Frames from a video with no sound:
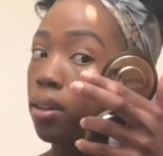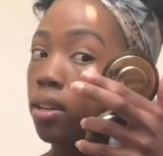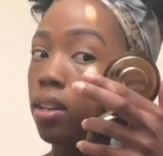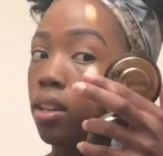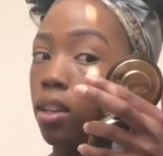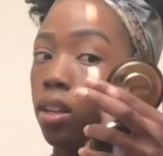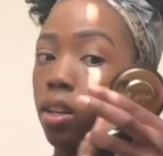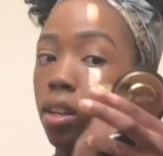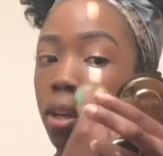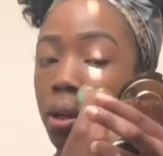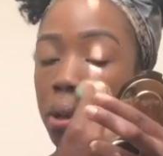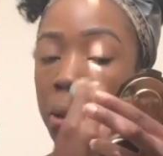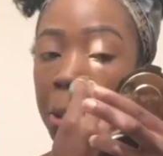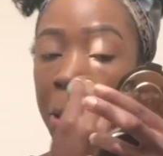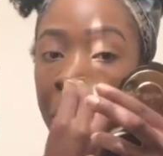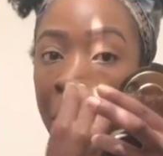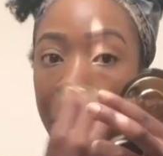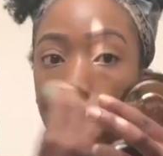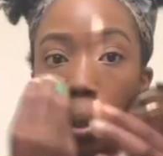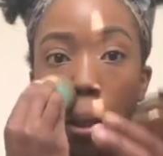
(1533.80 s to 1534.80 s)
getting
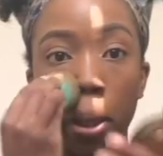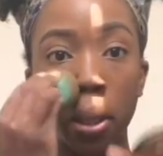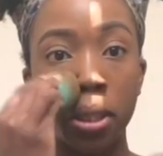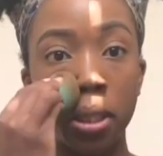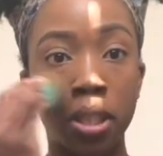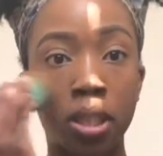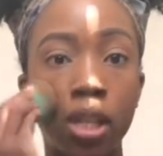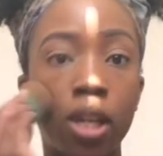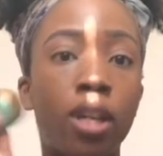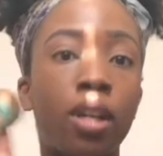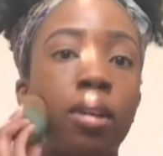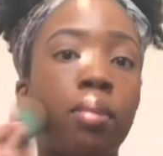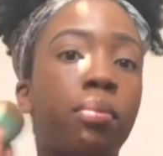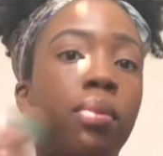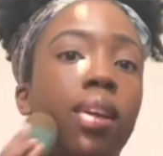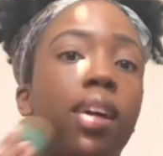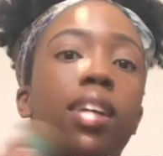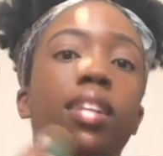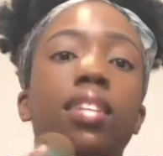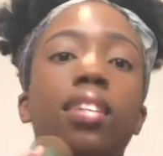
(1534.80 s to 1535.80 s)
disturbed
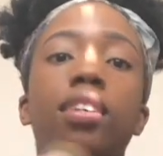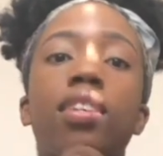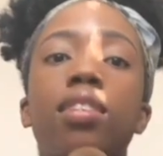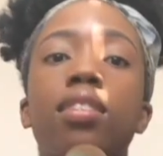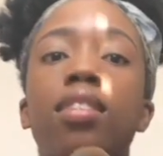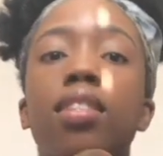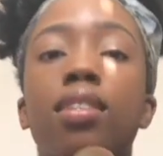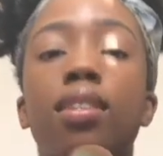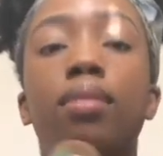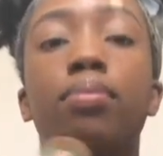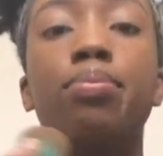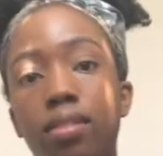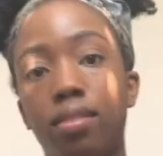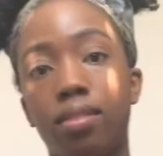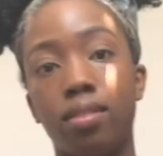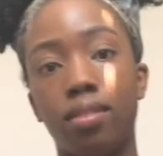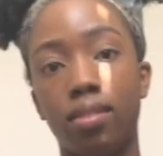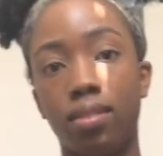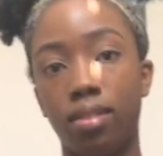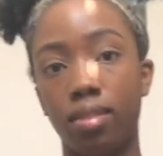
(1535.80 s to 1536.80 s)
like this.
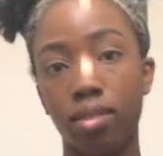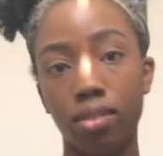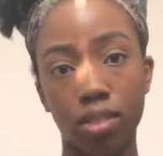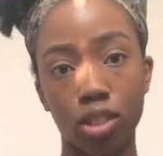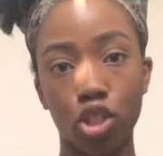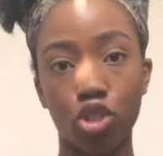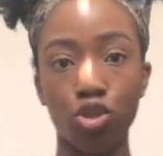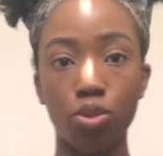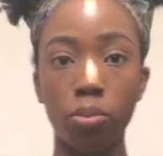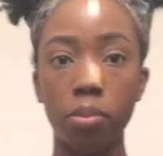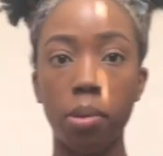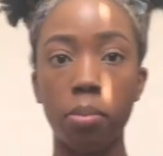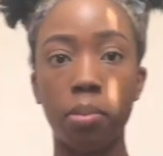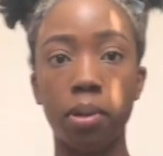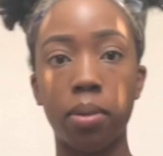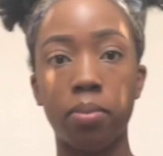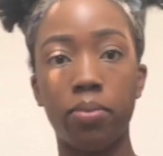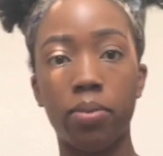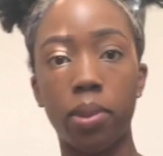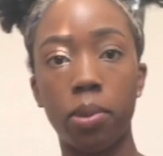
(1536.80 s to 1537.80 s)
Just remember
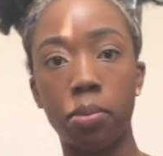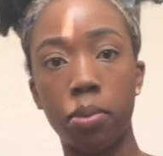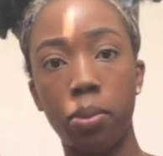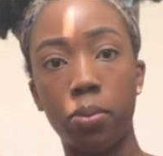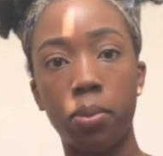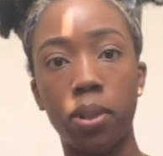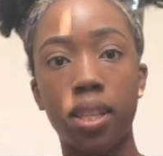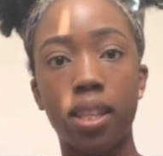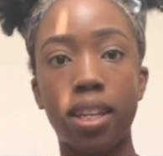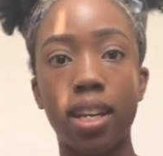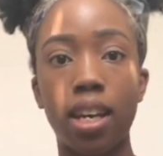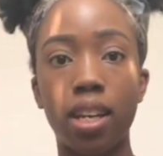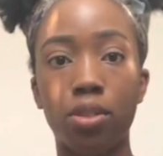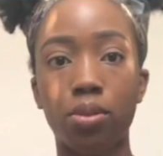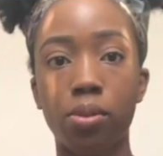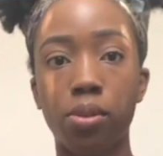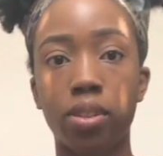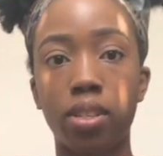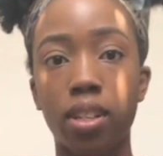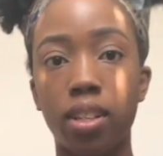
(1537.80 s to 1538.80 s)
I'm filming with
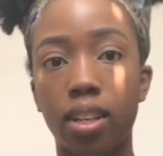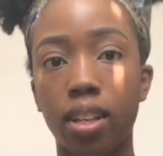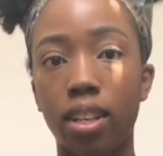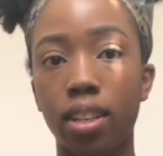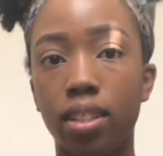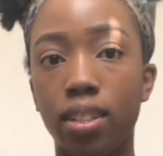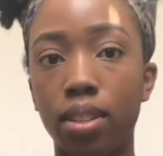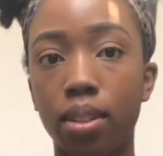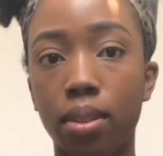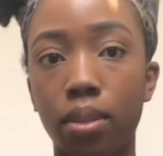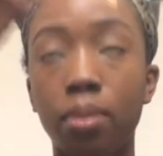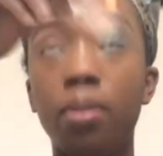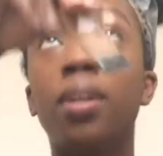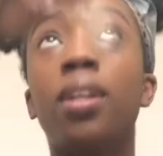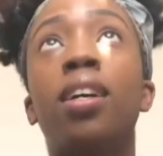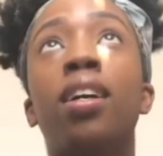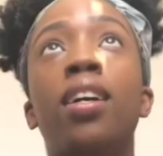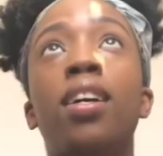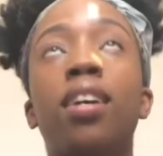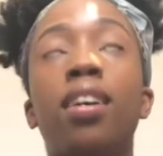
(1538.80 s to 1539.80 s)
natural sunlight, so
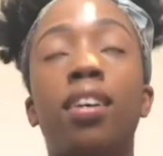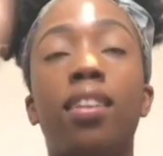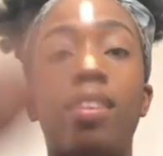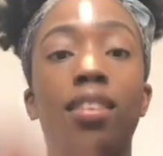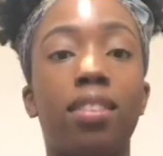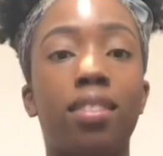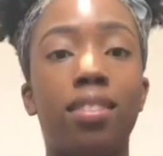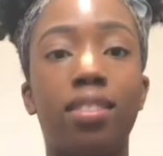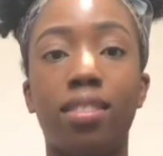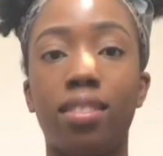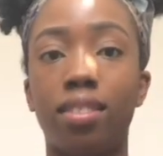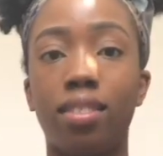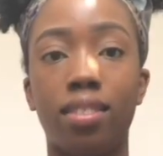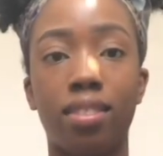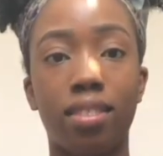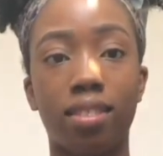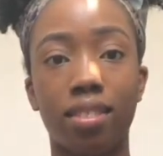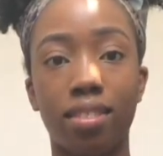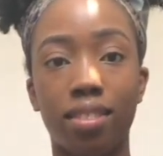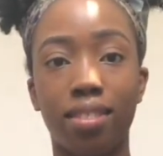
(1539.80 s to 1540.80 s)

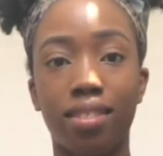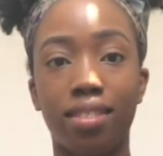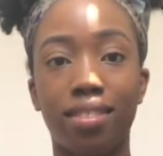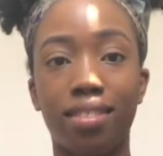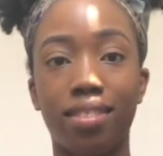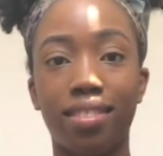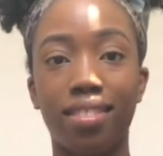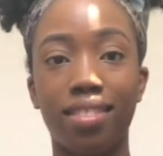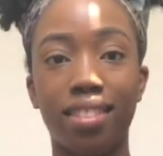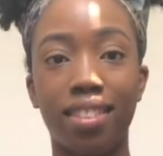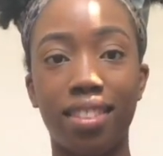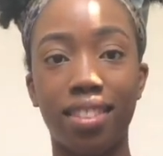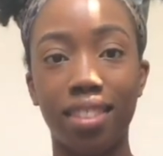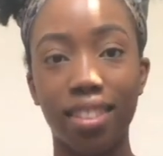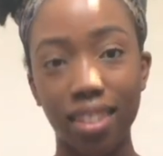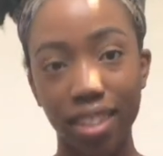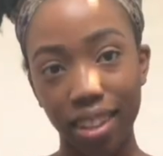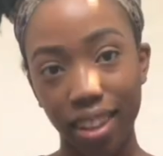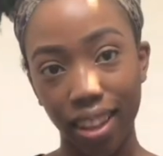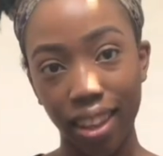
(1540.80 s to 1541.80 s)
this,
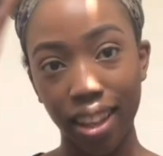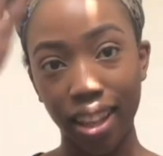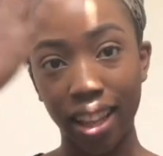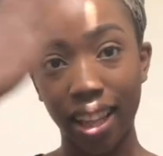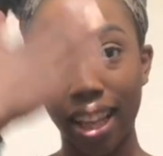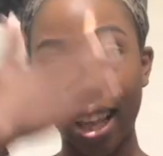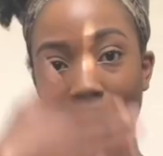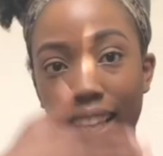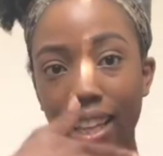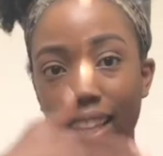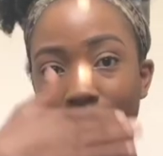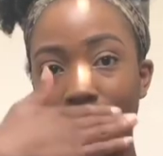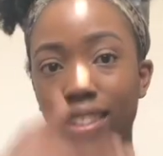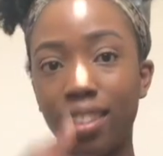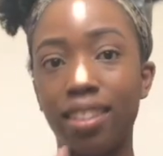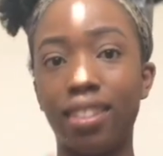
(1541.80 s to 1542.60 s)
the light